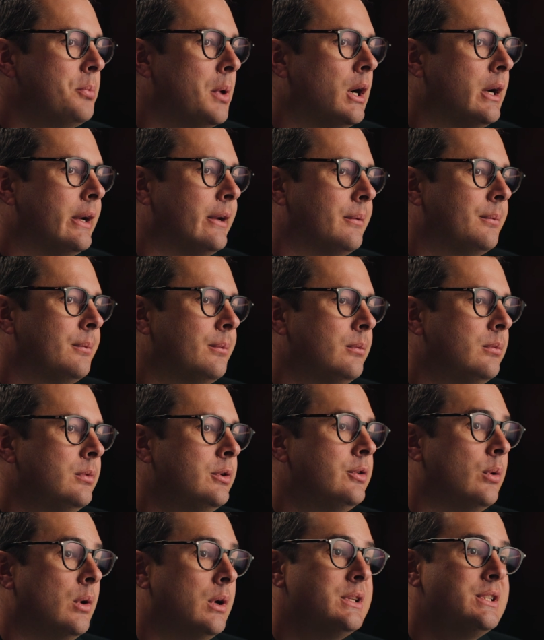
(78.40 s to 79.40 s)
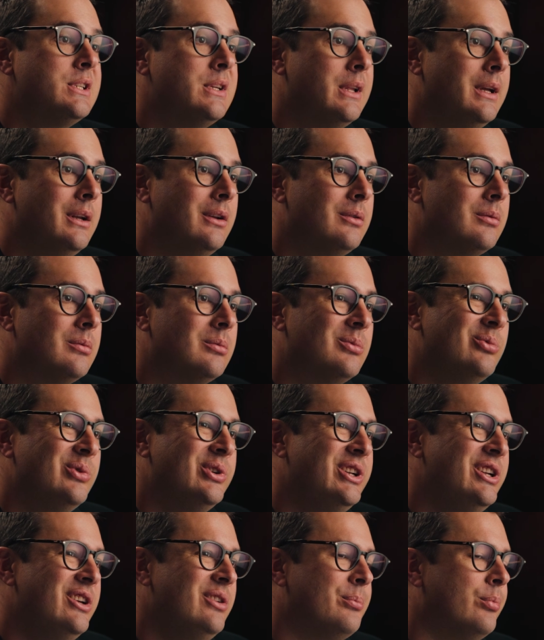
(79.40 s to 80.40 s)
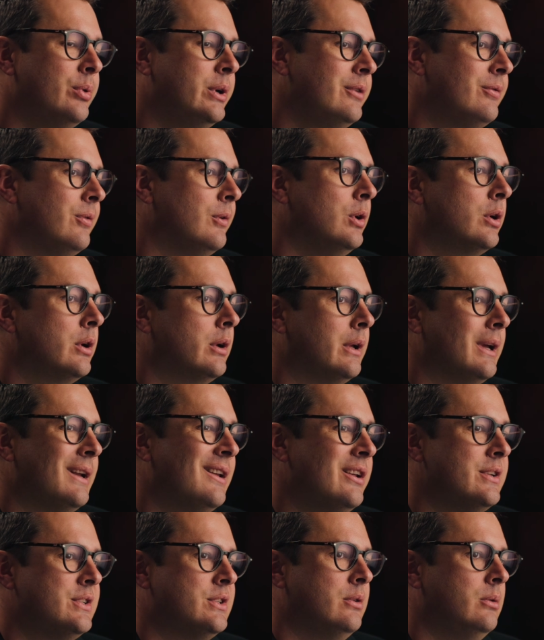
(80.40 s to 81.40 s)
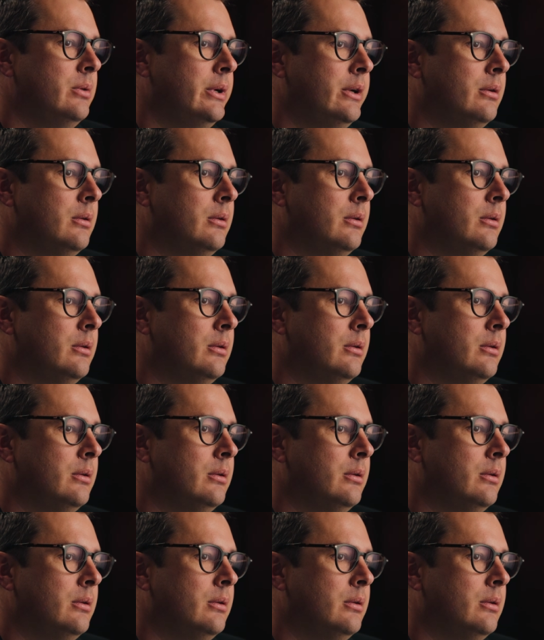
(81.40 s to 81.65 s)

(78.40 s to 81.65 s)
buy? To answer that, we need a brief look at history.